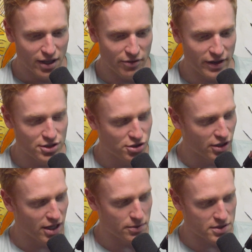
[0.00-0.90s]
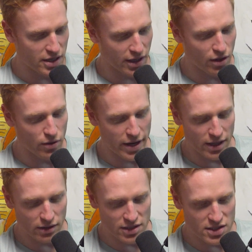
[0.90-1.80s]
eventually he was like, all
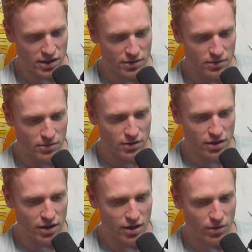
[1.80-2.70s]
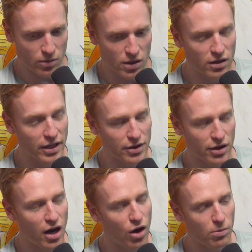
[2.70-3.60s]
right, listen, you know, we're going to let you
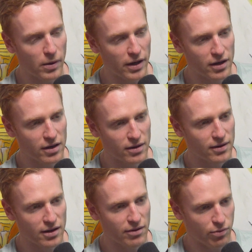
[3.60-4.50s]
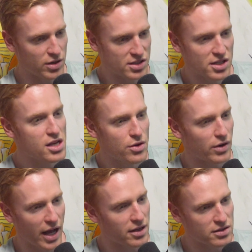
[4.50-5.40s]
go. But if we see you
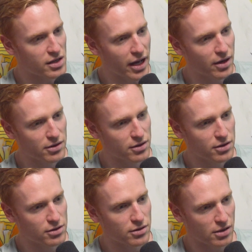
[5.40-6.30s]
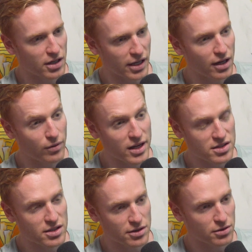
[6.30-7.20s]
again tonight, you're going to get
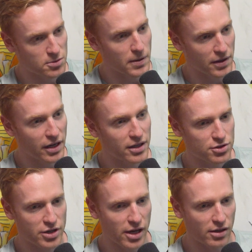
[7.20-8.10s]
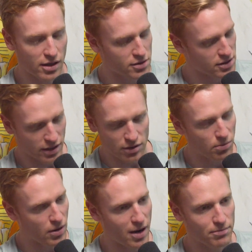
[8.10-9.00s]
arrested and you'll spend the night in jail. And I was like,
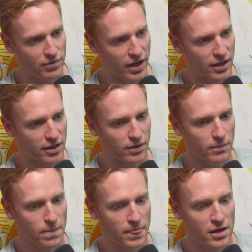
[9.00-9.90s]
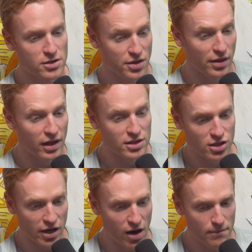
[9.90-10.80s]
no problem. Thank you. They let
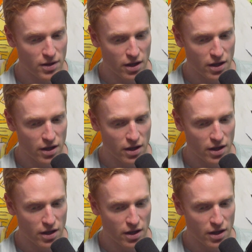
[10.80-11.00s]
us go.